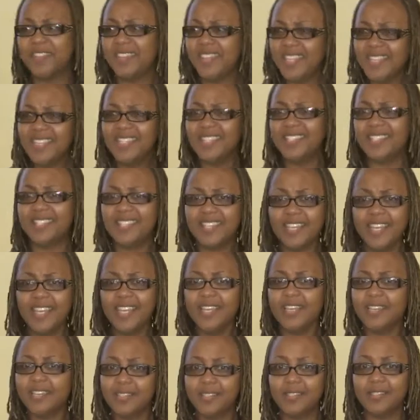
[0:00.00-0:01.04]
these
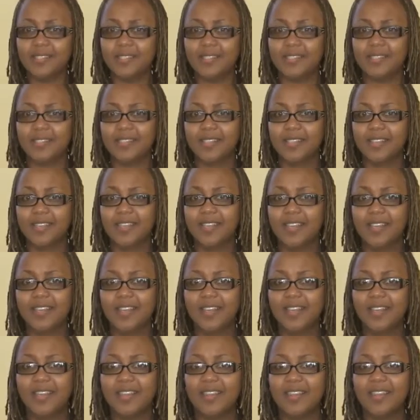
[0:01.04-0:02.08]
things,
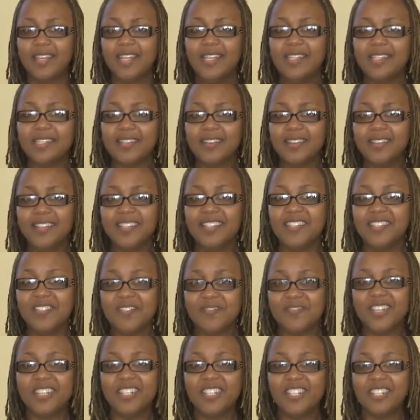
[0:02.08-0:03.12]
these
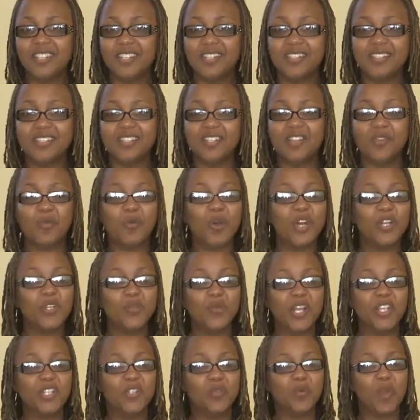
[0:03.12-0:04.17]
considerations, you know, what
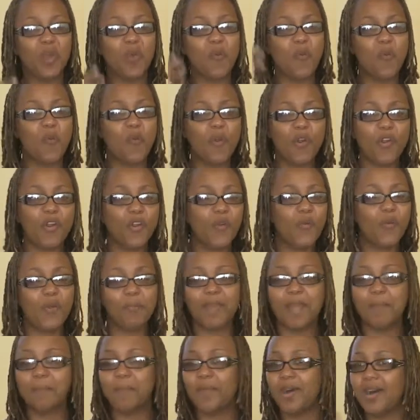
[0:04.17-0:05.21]
do I do at work when
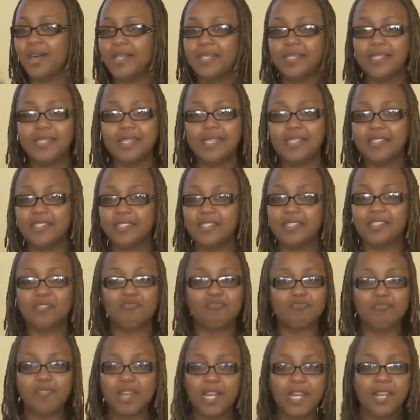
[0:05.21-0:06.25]
my boss is just
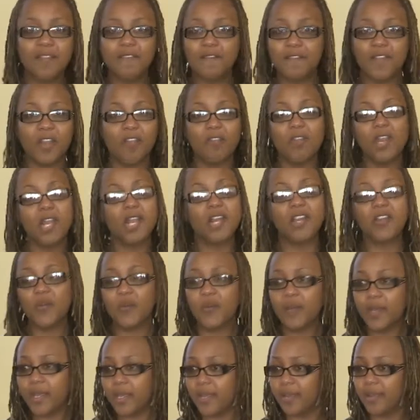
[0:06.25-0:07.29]
really very
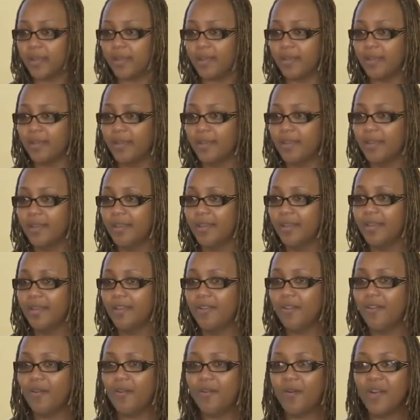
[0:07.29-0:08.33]
annoying?
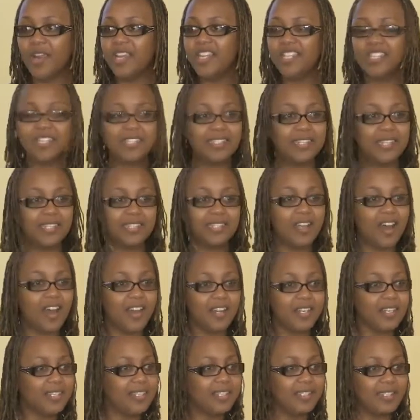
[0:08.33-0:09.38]
Or he just doesn't
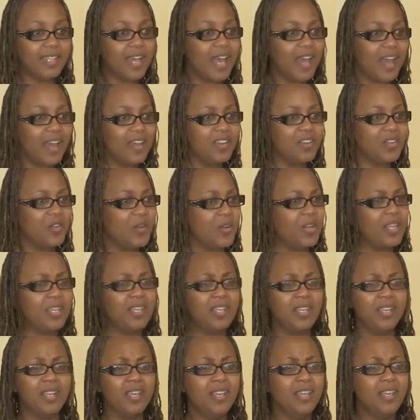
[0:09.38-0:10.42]
understand, or
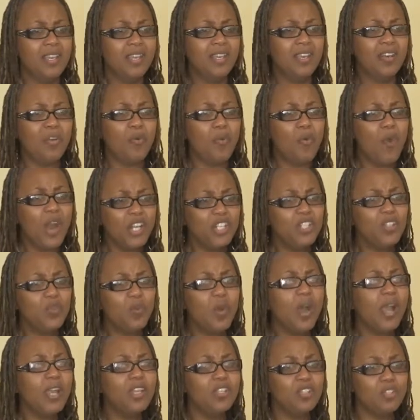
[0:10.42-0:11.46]
he, you know, what
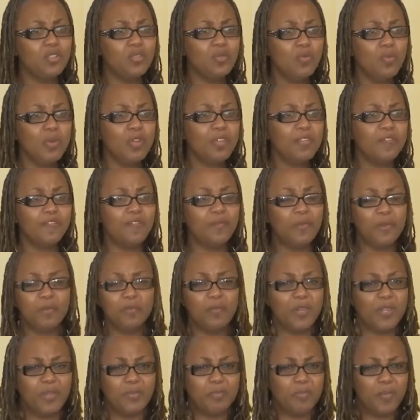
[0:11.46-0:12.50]
do I do with,
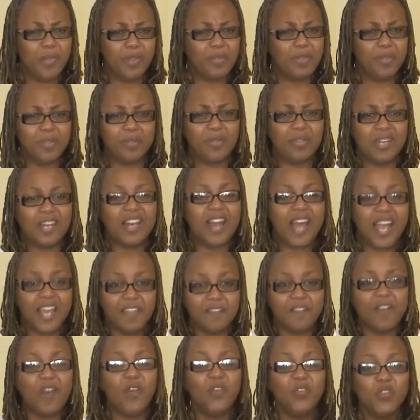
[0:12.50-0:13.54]
with, with, with
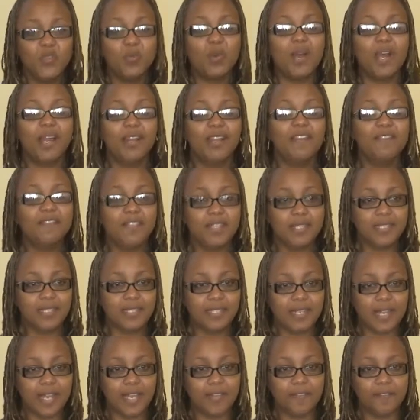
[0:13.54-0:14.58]
life? How do I live
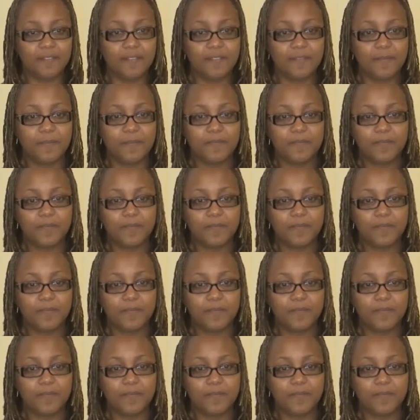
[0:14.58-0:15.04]
this life?